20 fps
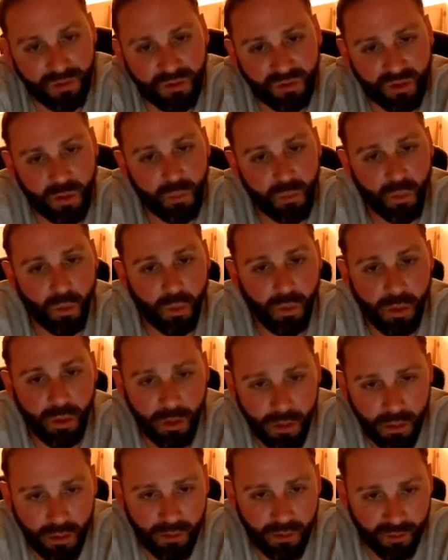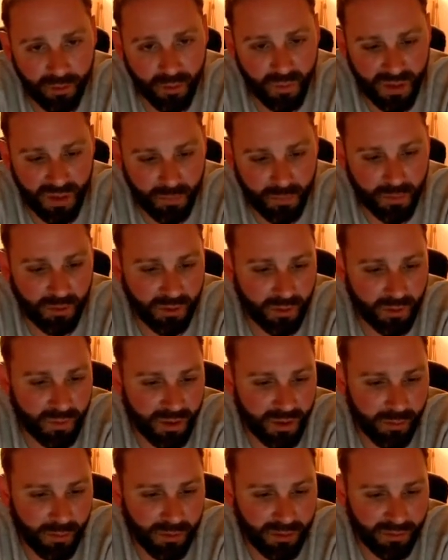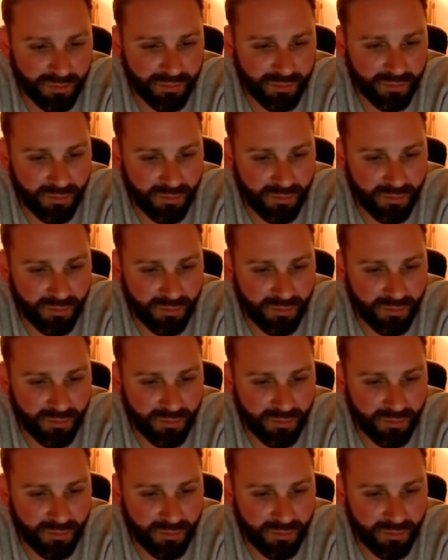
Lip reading: simple for people to be able to.